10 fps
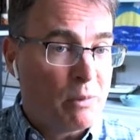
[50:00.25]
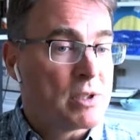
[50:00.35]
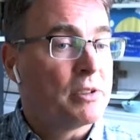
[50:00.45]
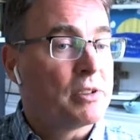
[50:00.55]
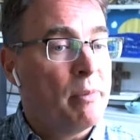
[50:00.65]
from
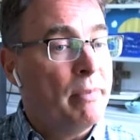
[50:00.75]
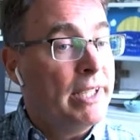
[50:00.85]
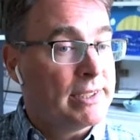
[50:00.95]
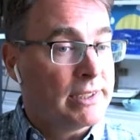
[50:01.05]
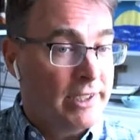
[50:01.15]
that was their
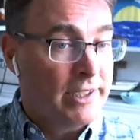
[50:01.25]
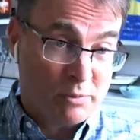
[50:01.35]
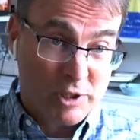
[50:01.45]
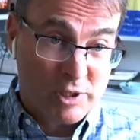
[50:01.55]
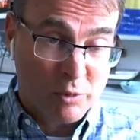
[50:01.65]
committees
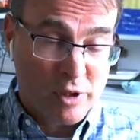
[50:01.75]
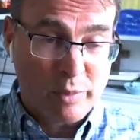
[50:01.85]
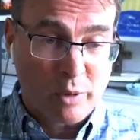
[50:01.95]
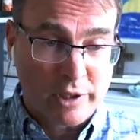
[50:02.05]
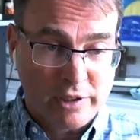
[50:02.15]
list, which is
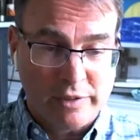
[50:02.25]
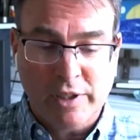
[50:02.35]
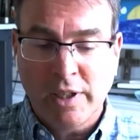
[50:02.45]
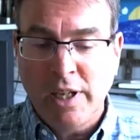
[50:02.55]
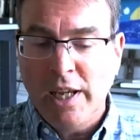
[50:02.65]
where the board
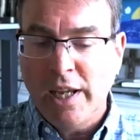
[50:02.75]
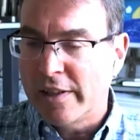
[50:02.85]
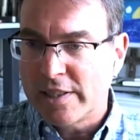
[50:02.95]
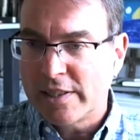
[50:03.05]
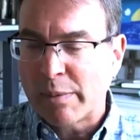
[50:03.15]
lived.
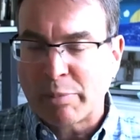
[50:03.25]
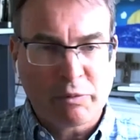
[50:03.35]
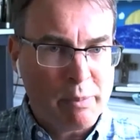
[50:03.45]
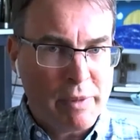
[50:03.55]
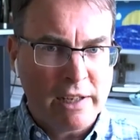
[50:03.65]
And then
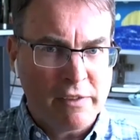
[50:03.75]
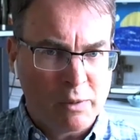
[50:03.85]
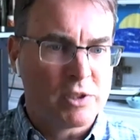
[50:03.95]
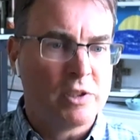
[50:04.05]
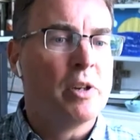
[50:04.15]
separate from that,
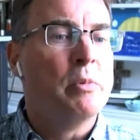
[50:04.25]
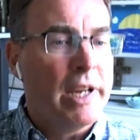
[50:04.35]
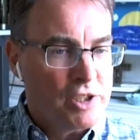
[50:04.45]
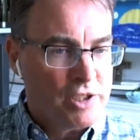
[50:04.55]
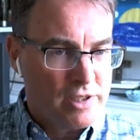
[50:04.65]
I think was a
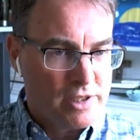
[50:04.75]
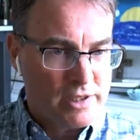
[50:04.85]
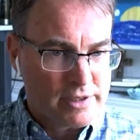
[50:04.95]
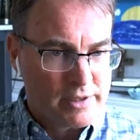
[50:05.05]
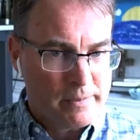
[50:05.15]
donation
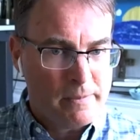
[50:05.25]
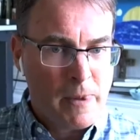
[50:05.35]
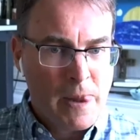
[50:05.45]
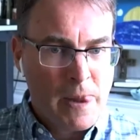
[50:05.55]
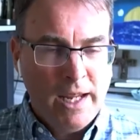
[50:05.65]

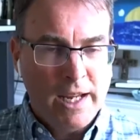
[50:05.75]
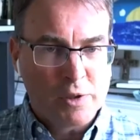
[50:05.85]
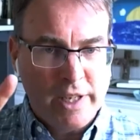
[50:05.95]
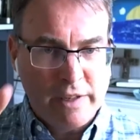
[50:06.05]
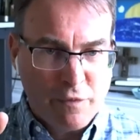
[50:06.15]
system.
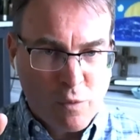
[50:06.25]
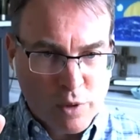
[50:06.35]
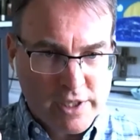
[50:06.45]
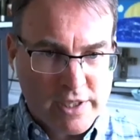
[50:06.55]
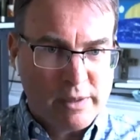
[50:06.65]
And so they had
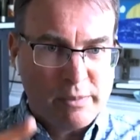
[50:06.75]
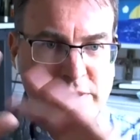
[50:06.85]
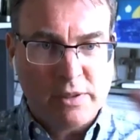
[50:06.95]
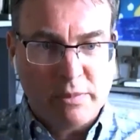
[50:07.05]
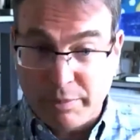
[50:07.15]
four
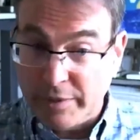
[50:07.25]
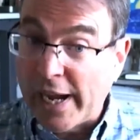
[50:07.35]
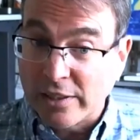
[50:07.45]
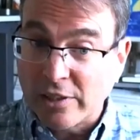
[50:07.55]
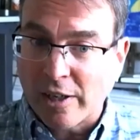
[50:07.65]
systems
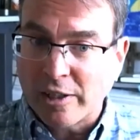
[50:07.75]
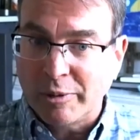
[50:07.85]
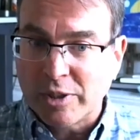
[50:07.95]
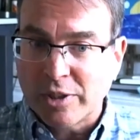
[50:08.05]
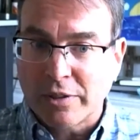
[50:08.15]
not
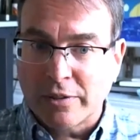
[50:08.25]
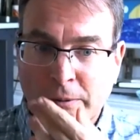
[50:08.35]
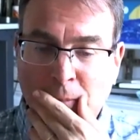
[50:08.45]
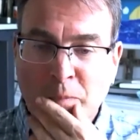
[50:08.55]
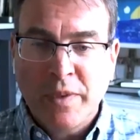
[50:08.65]
talking to each
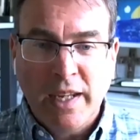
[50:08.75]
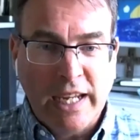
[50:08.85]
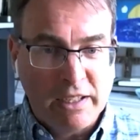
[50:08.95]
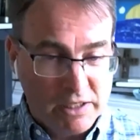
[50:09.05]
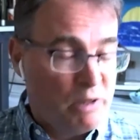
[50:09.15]
other.
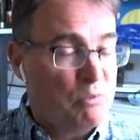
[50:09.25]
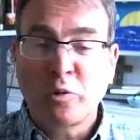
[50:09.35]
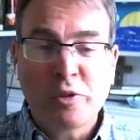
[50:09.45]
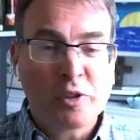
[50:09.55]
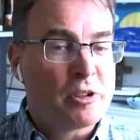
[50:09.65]
And
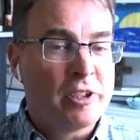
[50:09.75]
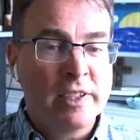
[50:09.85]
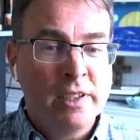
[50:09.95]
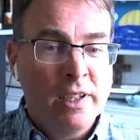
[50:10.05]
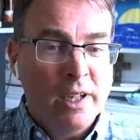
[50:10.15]
again, true
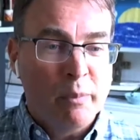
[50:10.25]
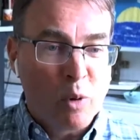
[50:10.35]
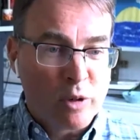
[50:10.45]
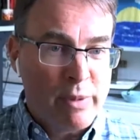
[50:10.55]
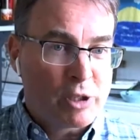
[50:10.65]
story,
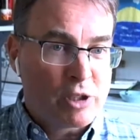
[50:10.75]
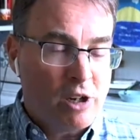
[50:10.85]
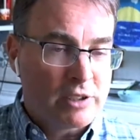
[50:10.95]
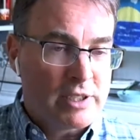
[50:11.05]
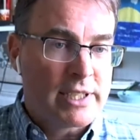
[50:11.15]
board
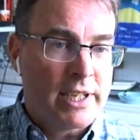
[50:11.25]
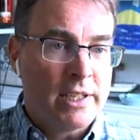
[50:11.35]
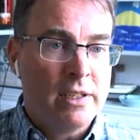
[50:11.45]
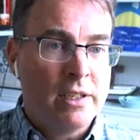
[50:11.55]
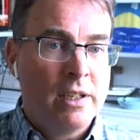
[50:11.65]
member called and
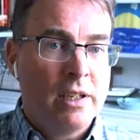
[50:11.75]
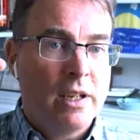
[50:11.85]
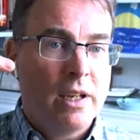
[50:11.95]
said,